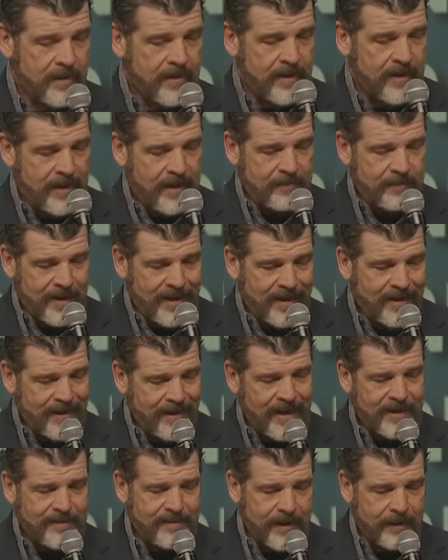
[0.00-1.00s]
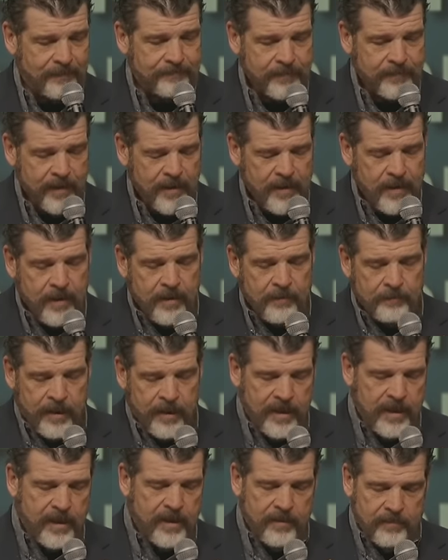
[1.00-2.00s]
Amen. I like that. But
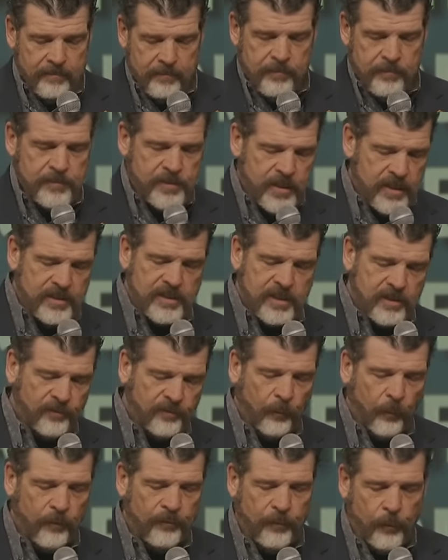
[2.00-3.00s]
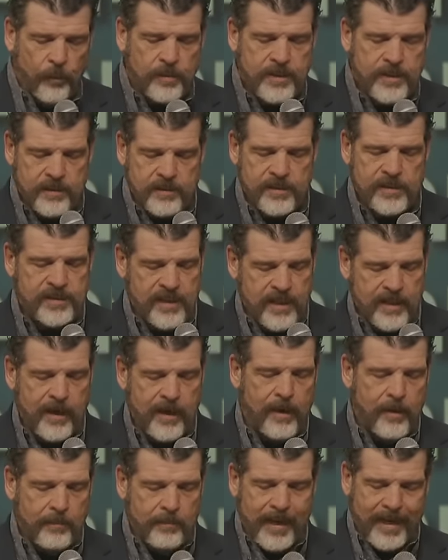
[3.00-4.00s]
it, Genesis 4 4 tells us that
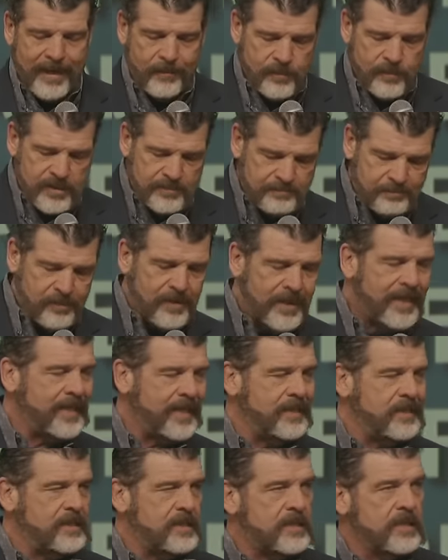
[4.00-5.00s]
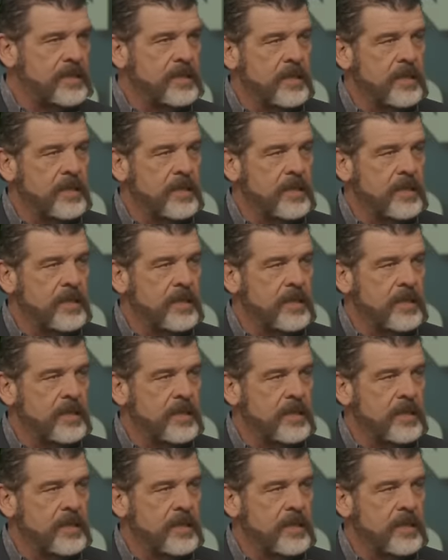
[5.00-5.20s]
God Almighty was pleased